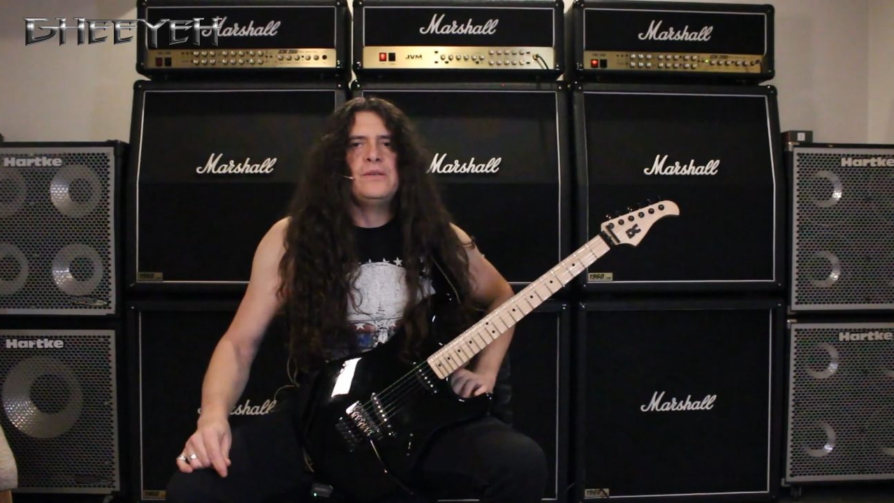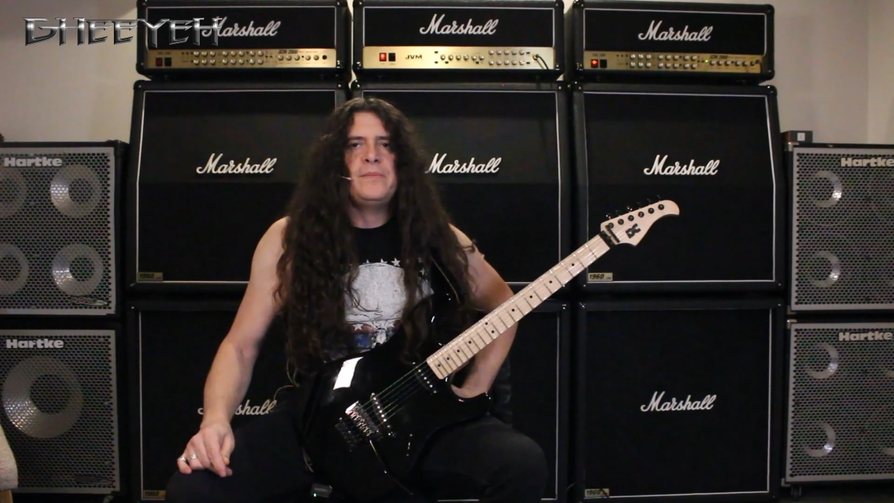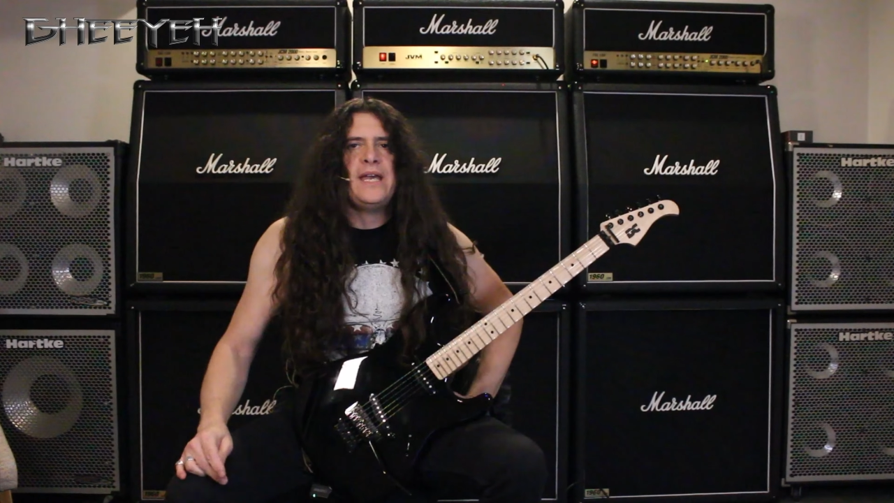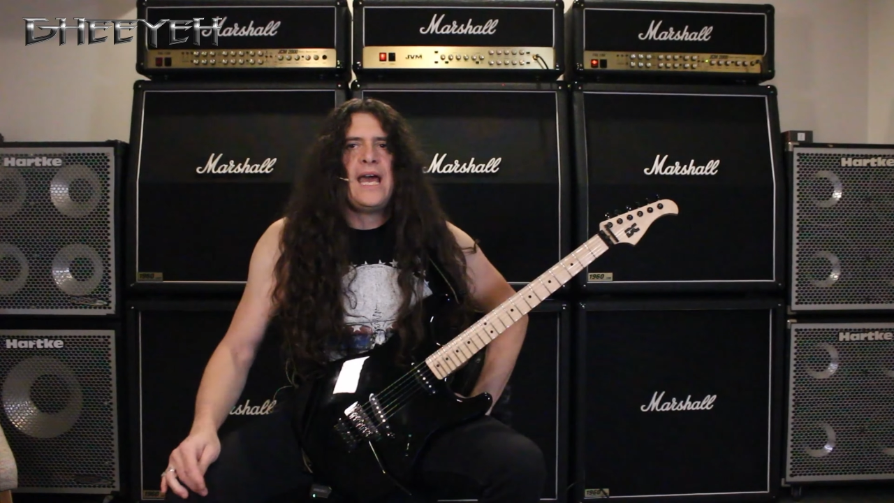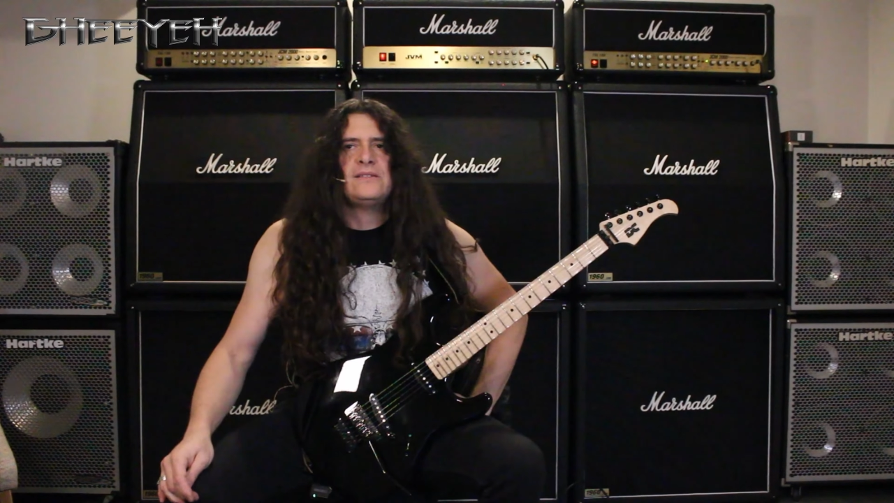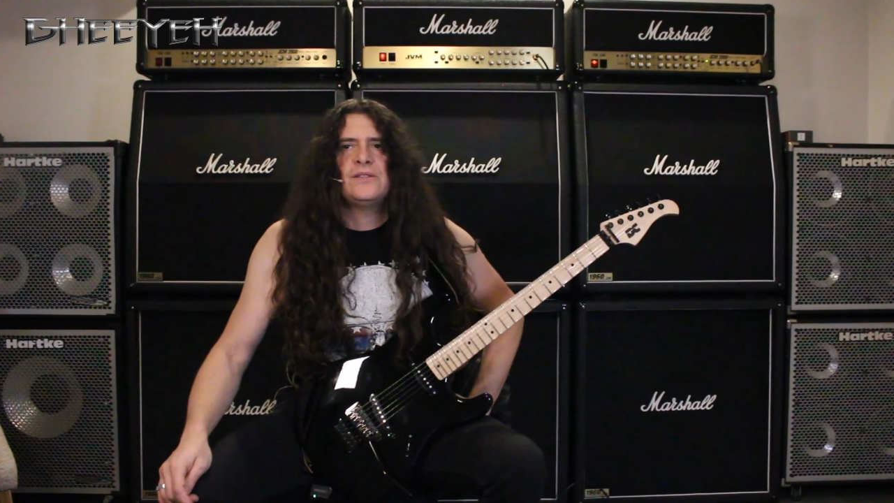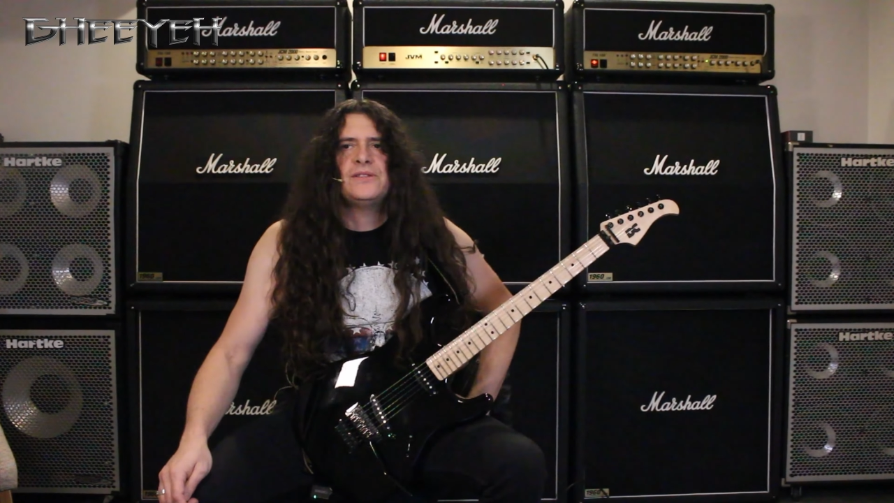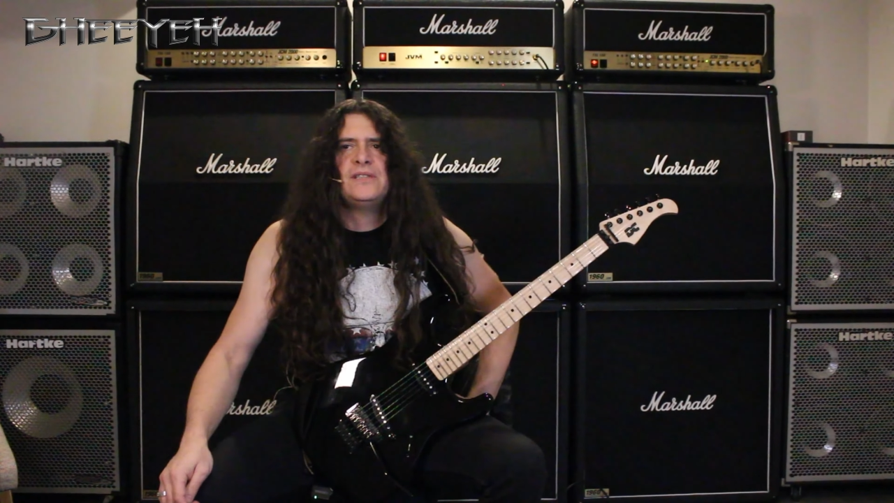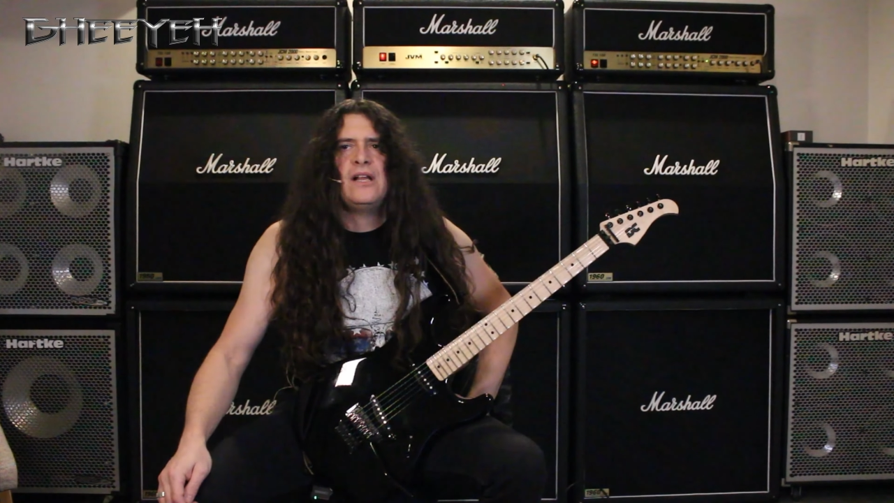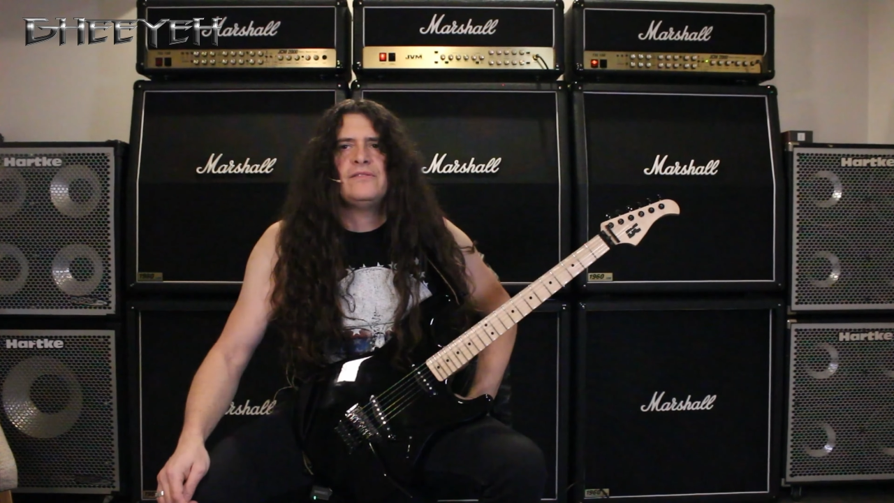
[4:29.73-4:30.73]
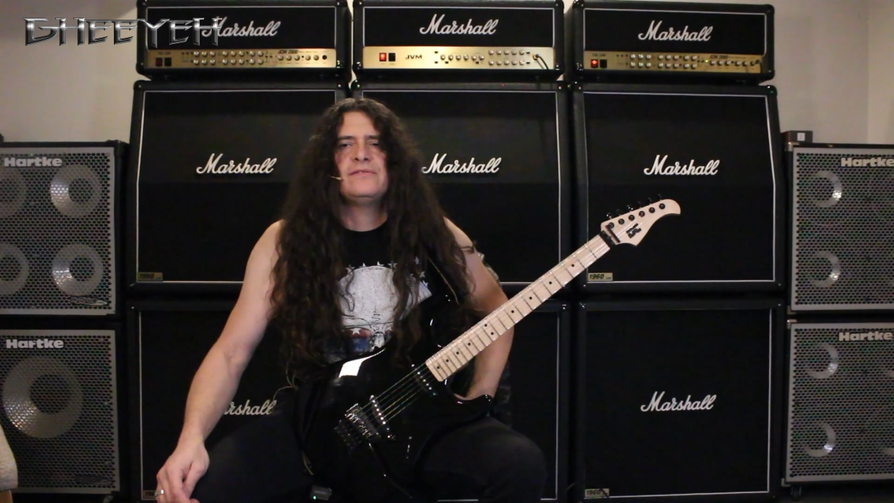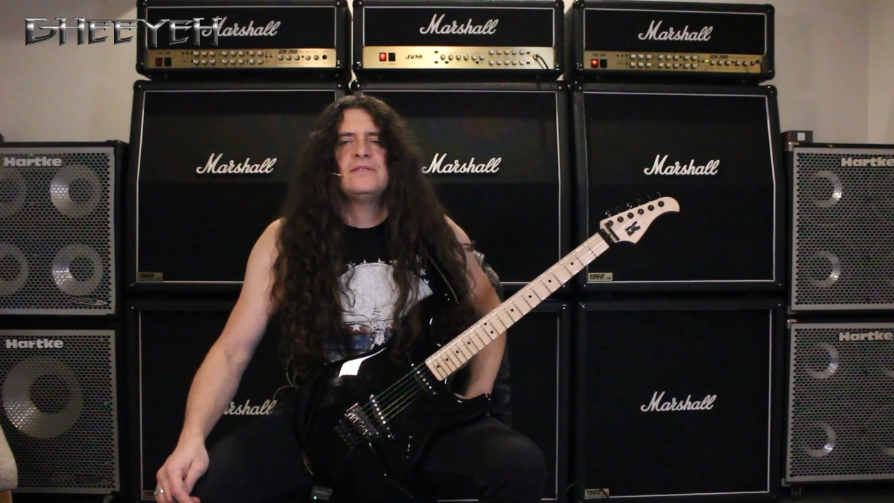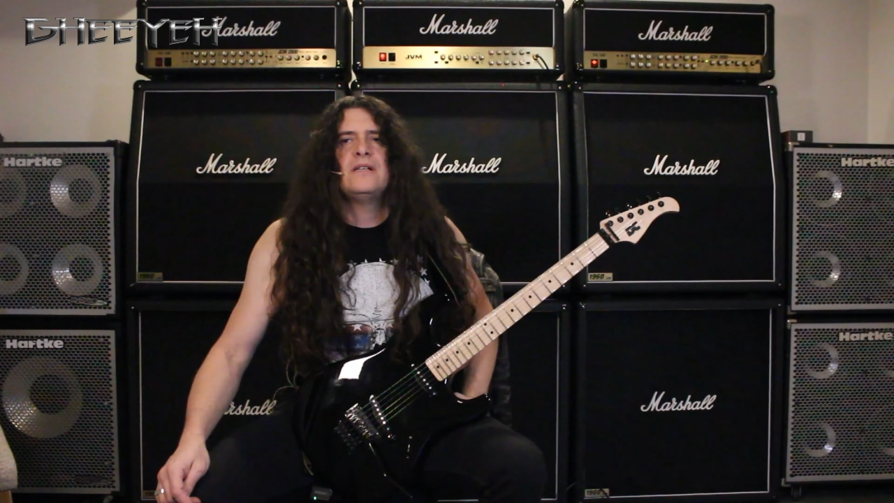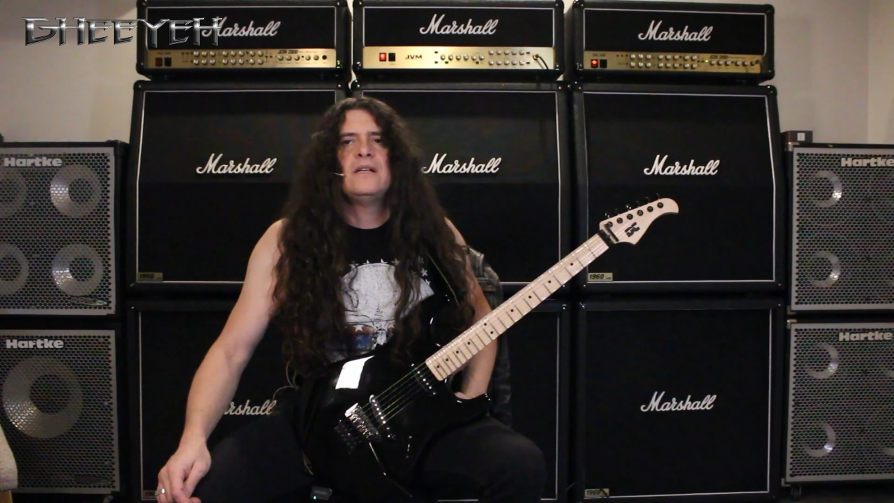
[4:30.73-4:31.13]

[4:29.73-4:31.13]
you may ask yourself,